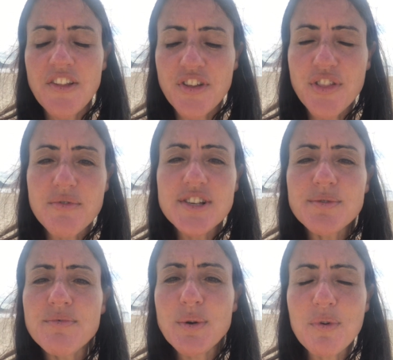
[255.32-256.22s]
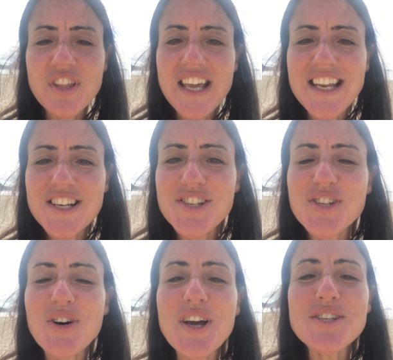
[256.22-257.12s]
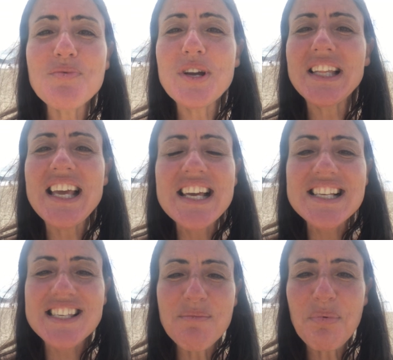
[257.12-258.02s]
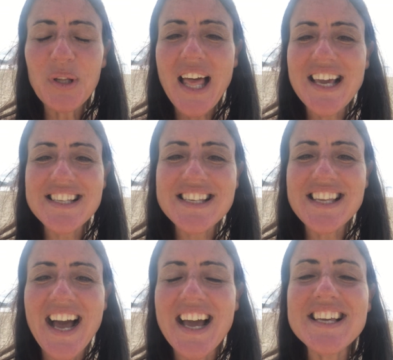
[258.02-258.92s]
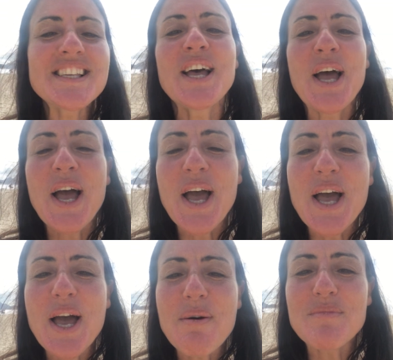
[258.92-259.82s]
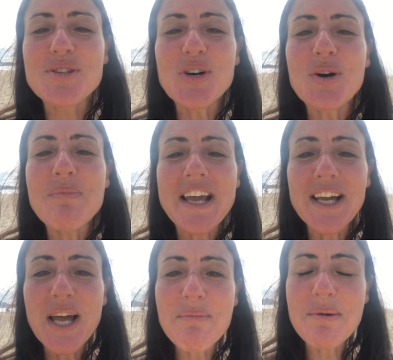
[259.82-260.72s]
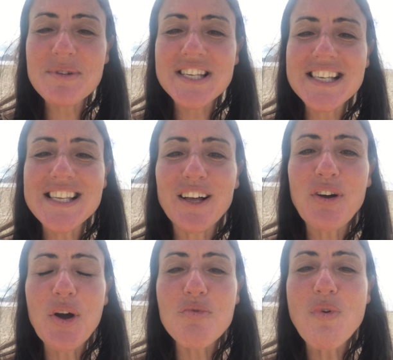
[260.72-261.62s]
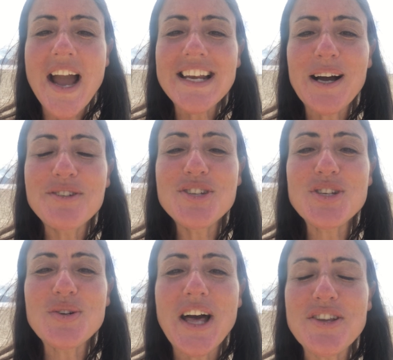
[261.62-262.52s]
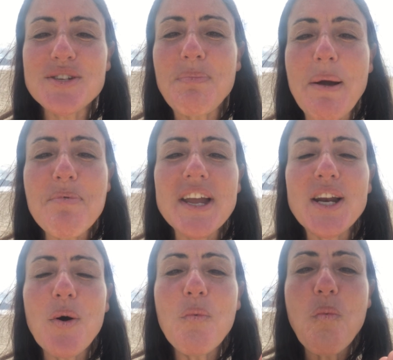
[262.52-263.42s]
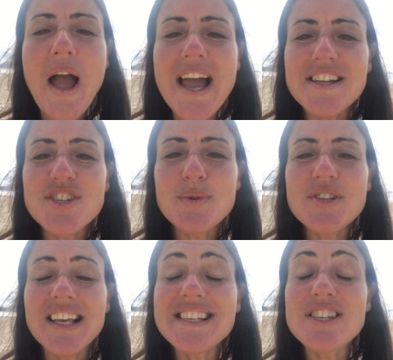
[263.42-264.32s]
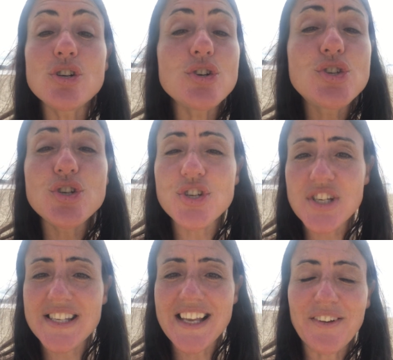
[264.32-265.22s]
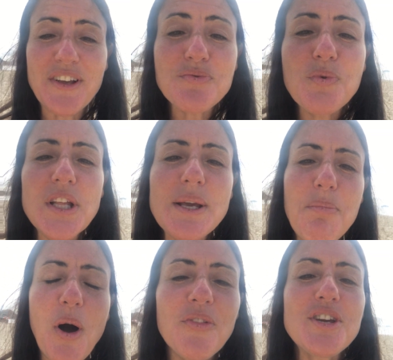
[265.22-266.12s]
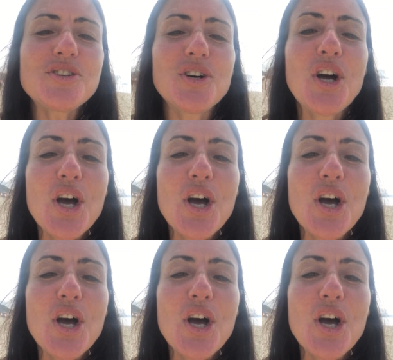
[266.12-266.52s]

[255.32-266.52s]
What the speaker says: that there is something within us. So it's a really simple exercise. So make a commitment to yourself right now to do that, and just by bringing awareness to it. So like I said, don't judge yourself. That's really important, that you don't